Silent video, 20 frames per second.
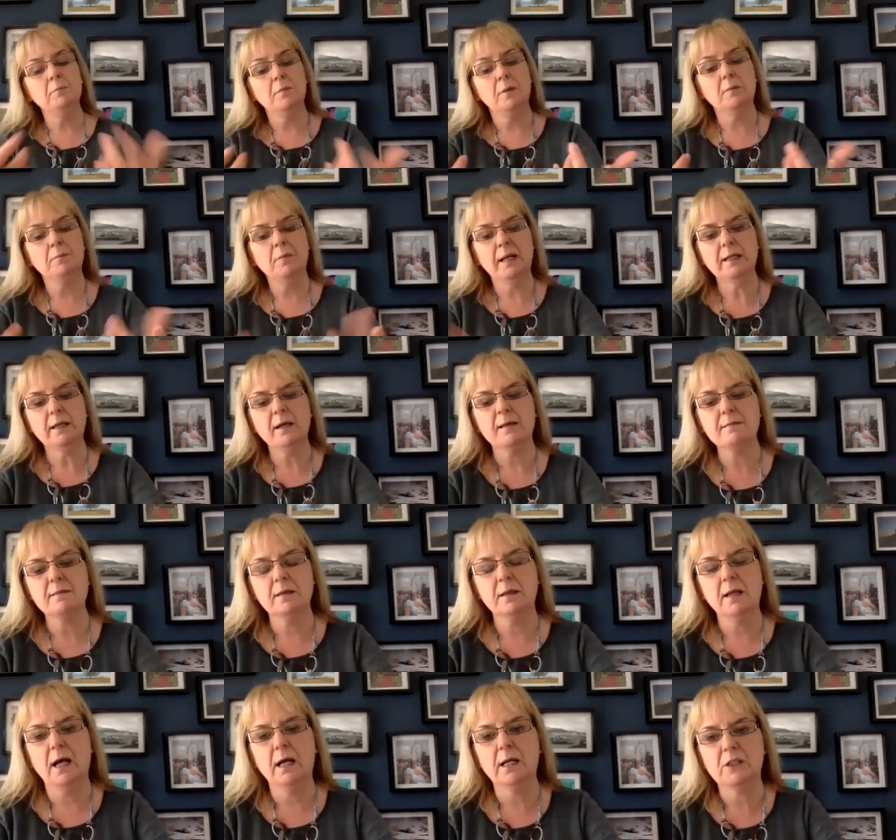My
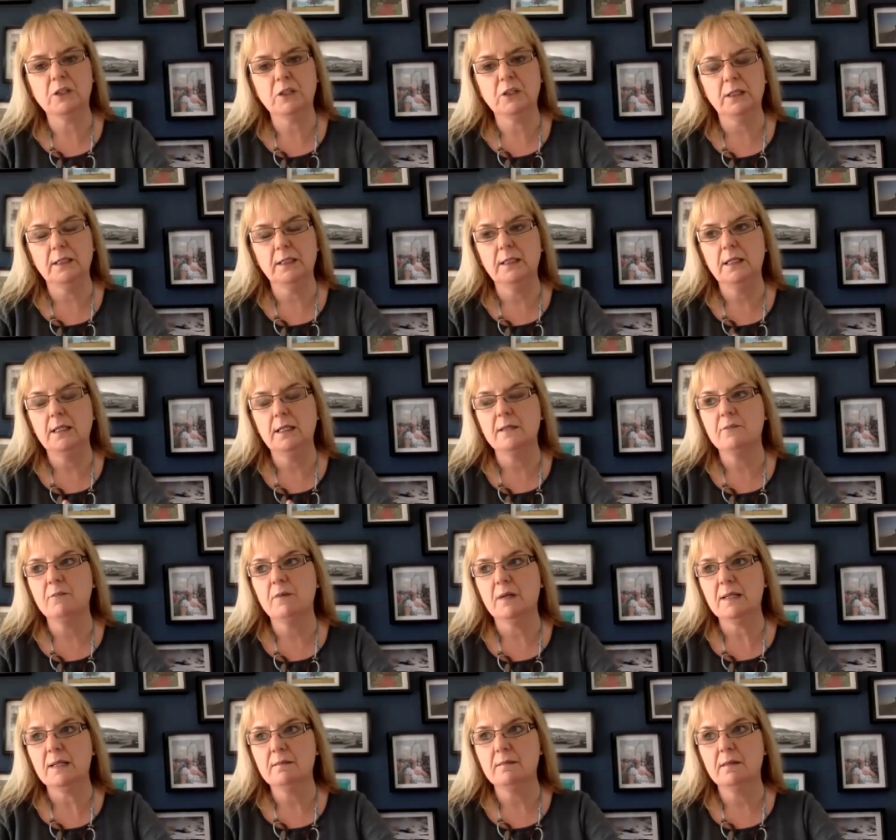cousin actually is
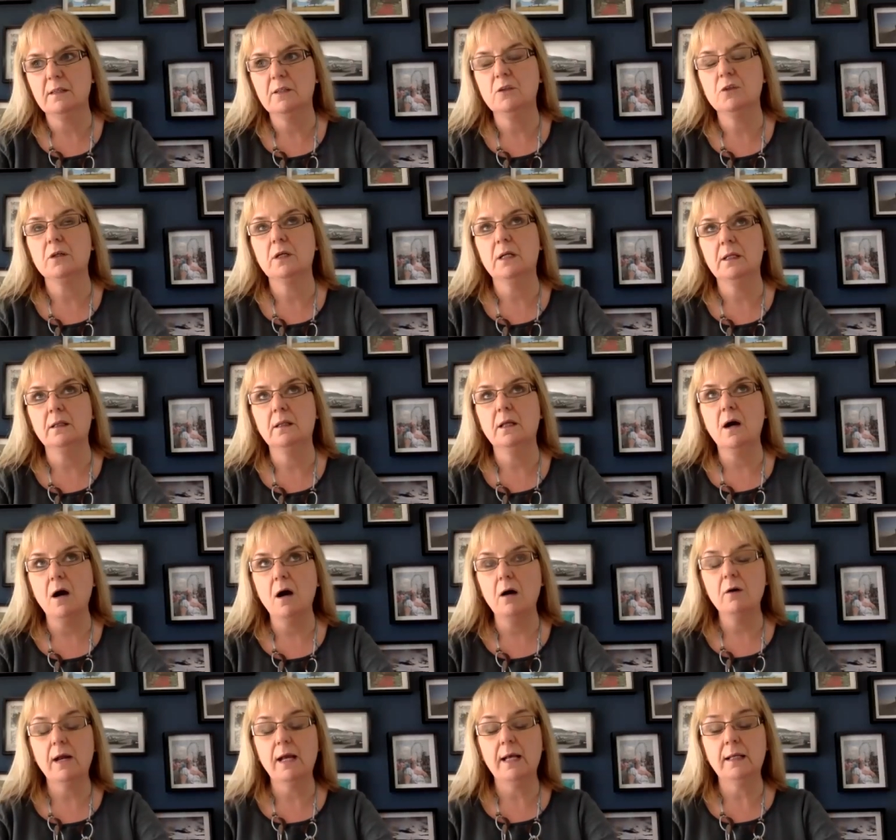very senior in the
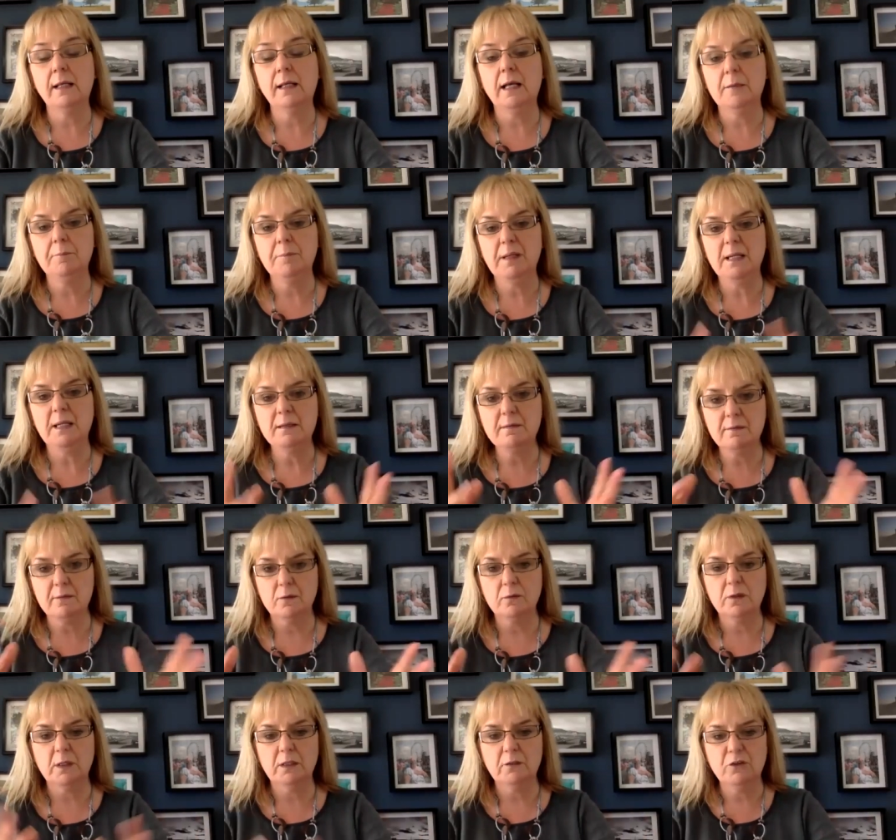RNIB,
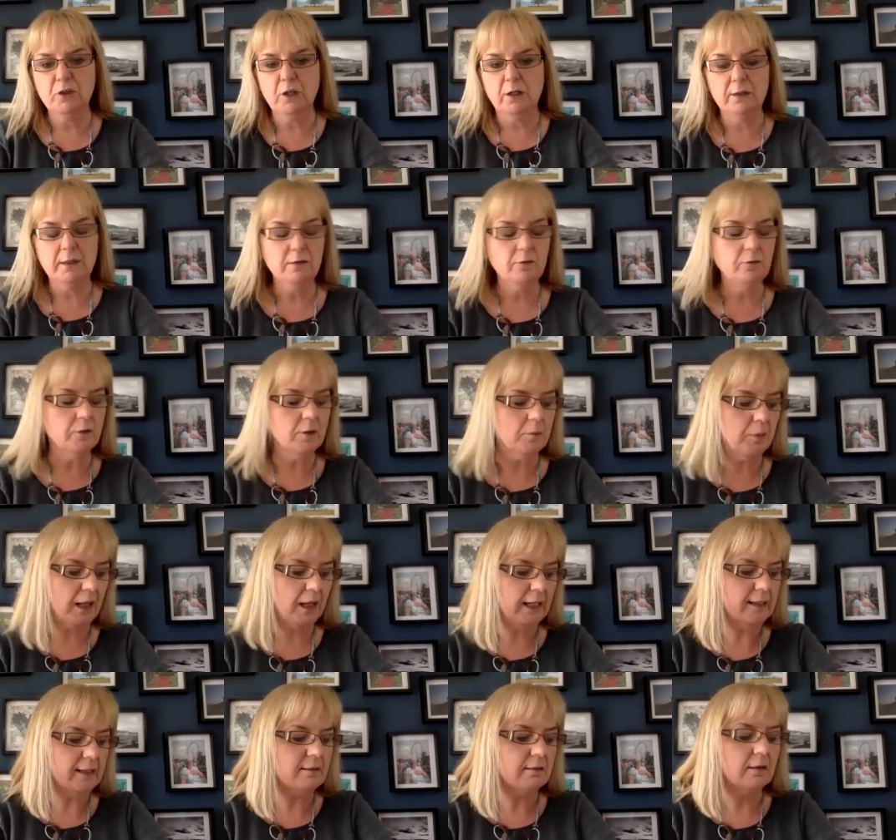so the Charity for the
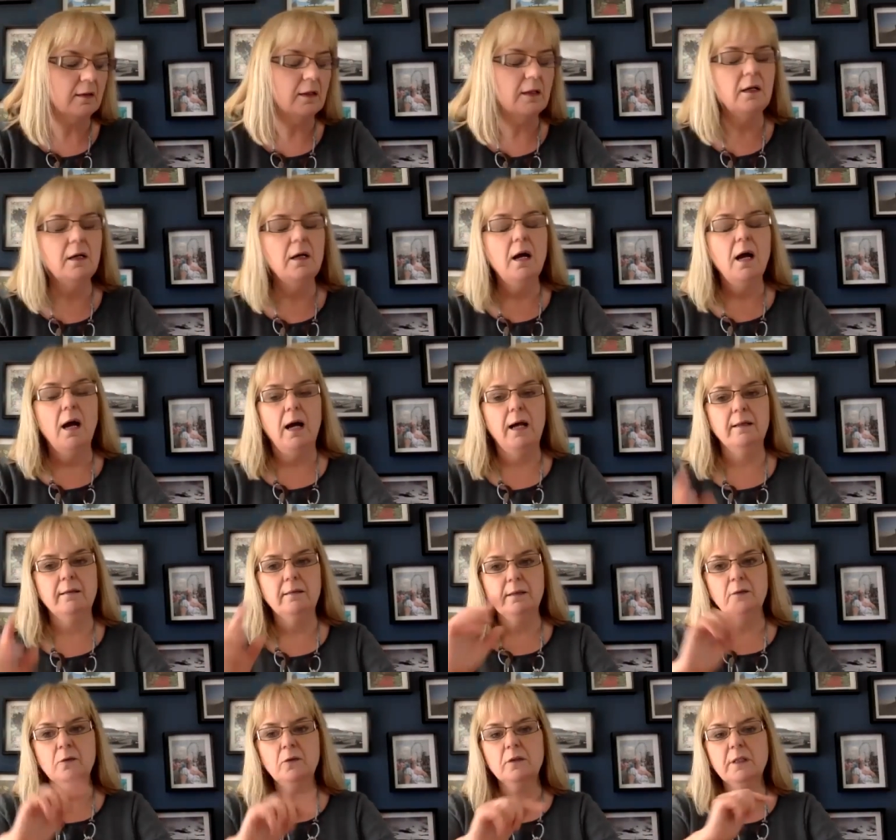Blind. And
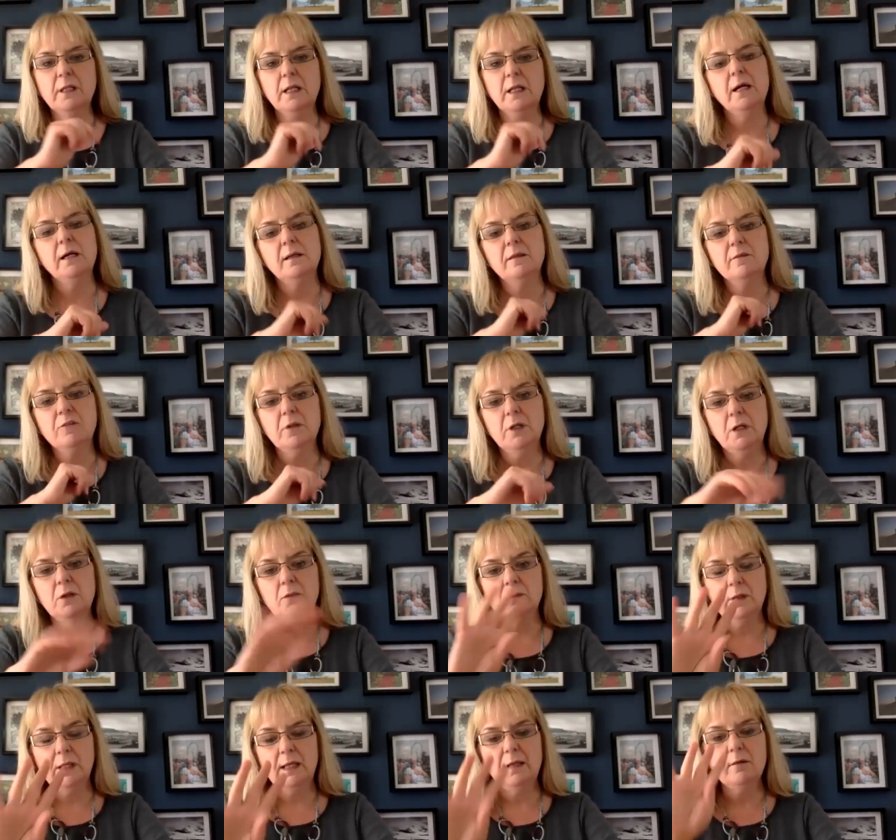in Northern Ireland
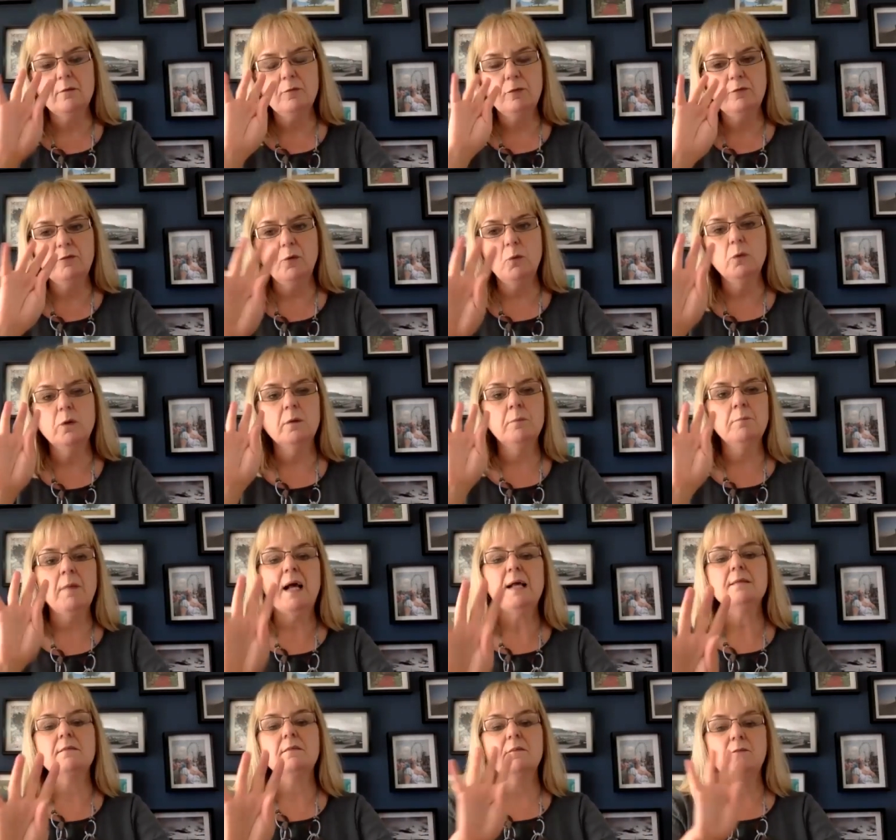alone, they have 4
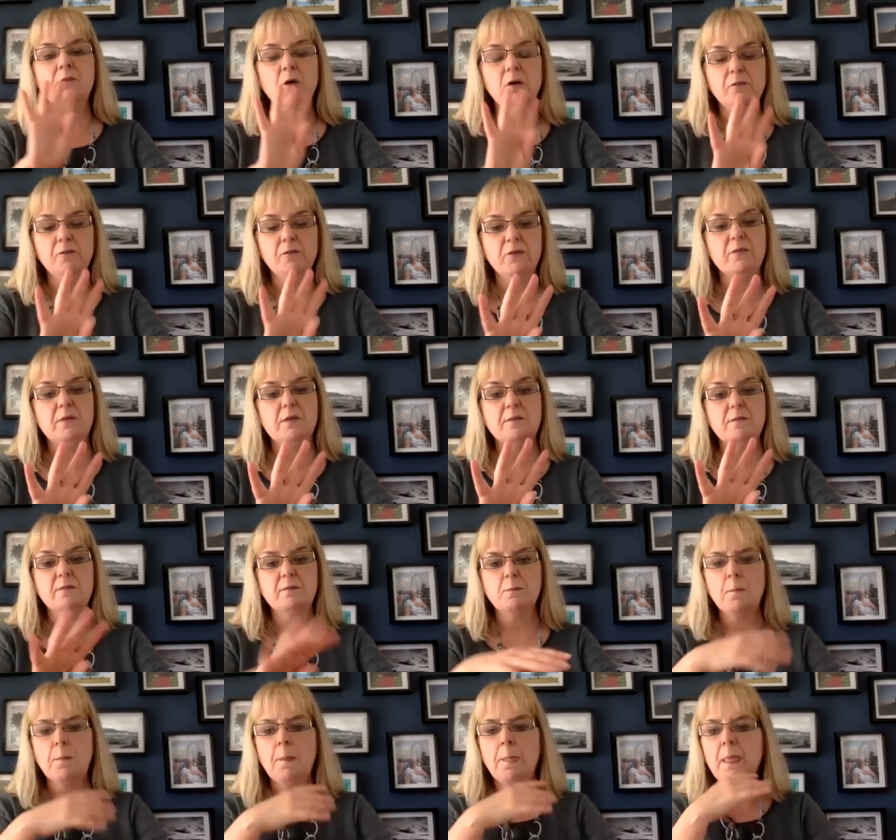massive
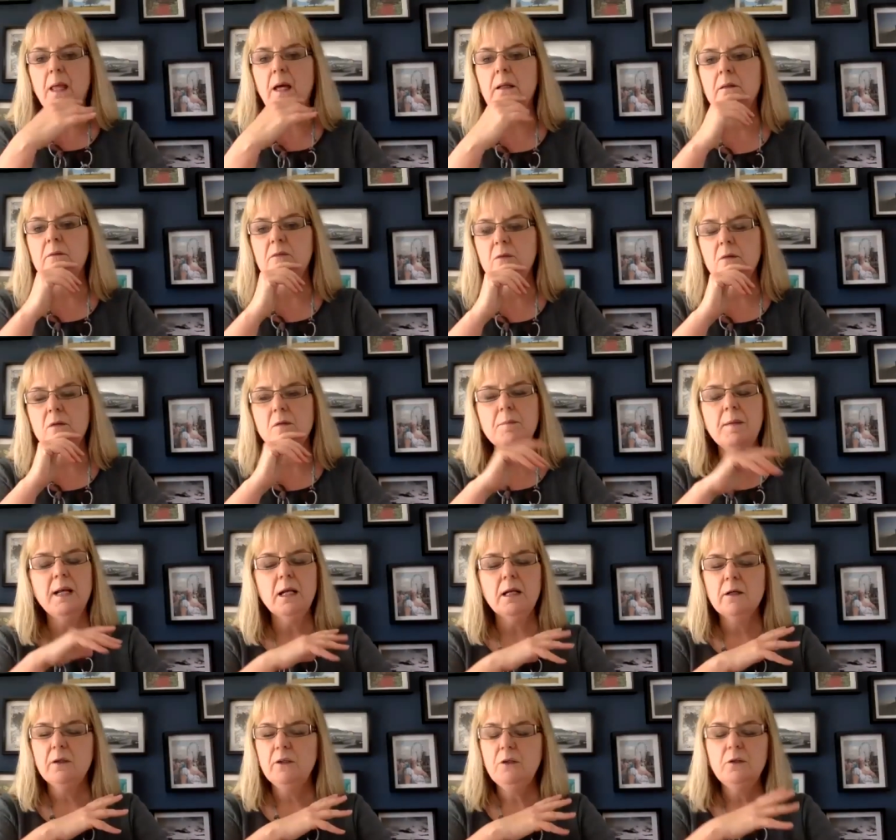offices. And so they're
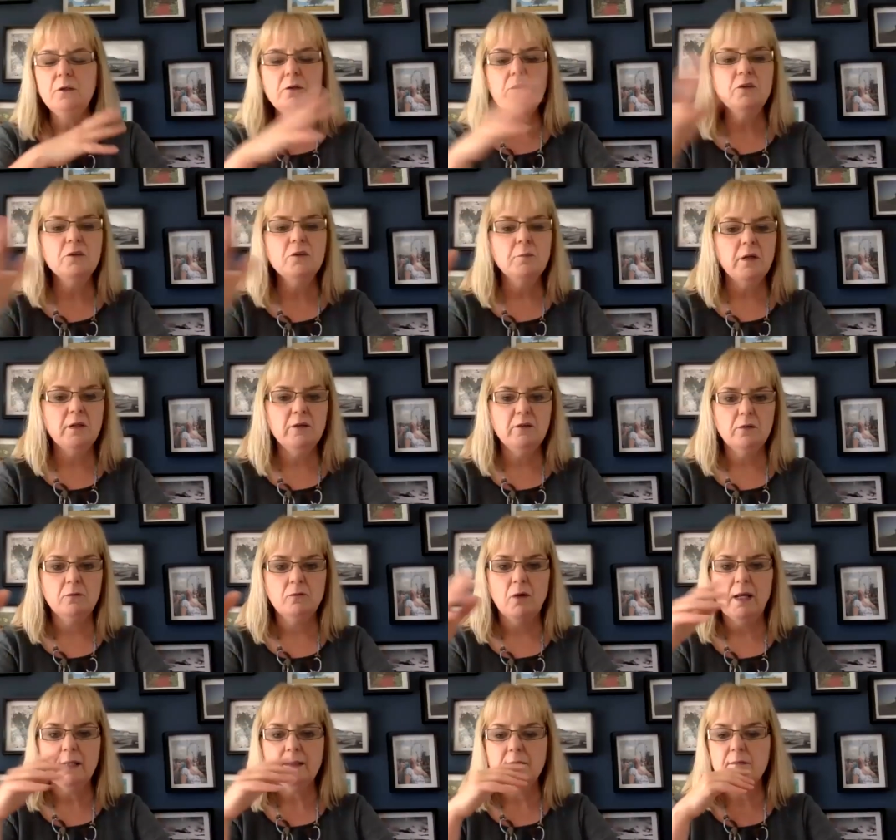paying a huge amount in
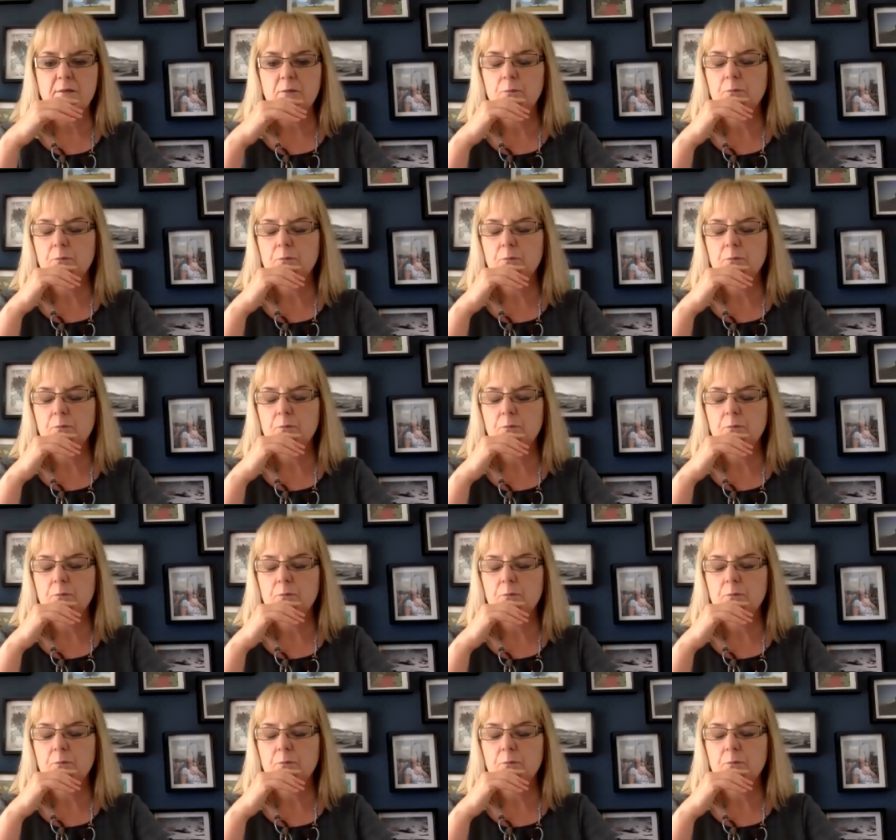rent.